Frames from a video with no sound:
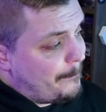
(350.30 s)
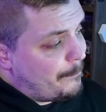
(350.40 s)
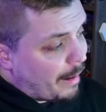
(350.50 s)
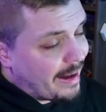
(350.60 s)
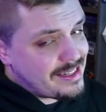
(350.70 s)

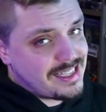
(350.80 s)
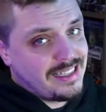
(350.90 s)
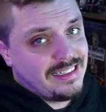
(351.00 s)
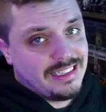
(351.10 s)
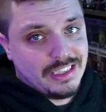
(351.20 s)
but
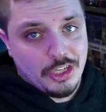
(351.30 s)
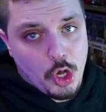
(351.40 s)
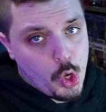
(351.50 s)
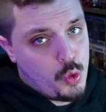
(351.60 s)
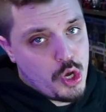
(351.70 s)

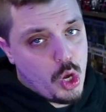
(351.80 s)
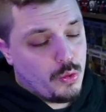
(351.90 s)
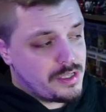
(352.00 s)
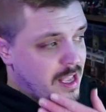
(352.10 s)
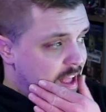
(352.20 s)
who
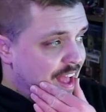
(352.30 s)
knows?